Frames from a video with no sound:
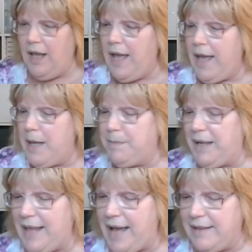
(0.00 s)
And my
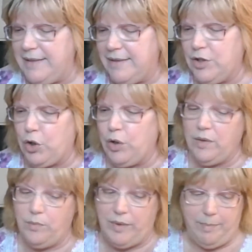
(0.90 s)
last
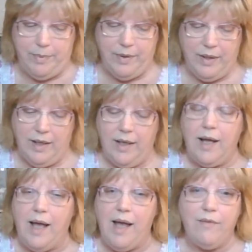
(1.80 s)
current whip,
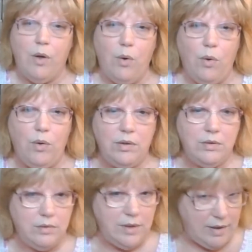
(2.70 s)
I have a whole,
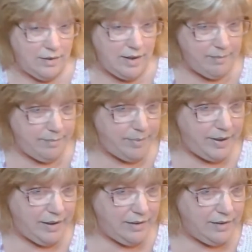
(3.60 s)
that
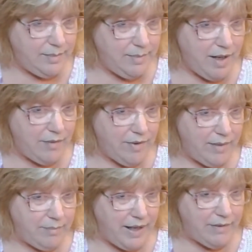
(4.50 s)
bin at the bottom, right,
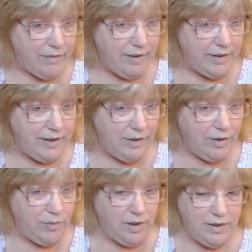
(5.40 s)
black one right there
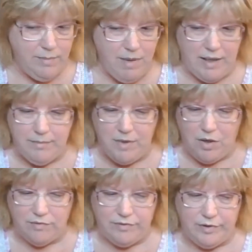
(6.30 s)
and one on the bottom,
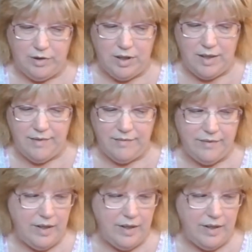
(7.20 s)
are full of